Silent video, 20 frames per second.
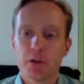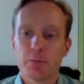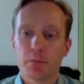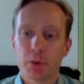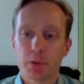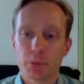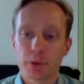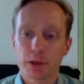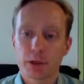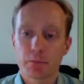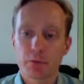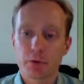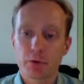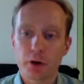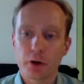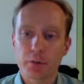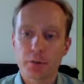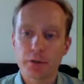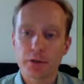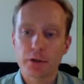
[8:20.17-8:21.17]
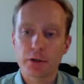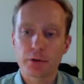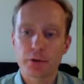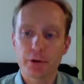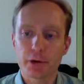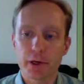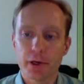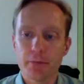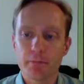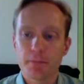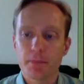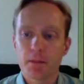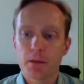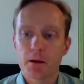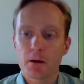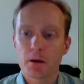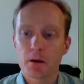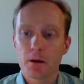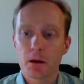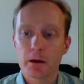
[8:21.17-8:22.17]
but we can probably agree
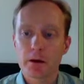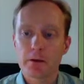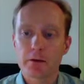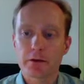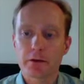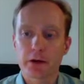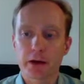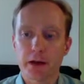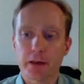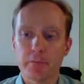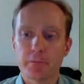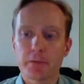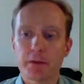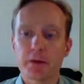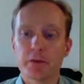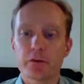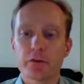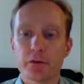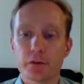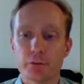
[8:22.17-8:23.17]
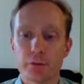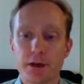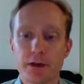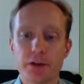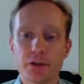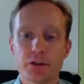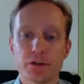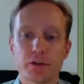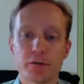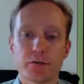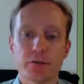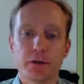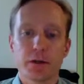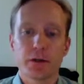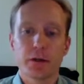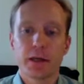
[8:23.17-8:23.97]
a lot of the time as to the range of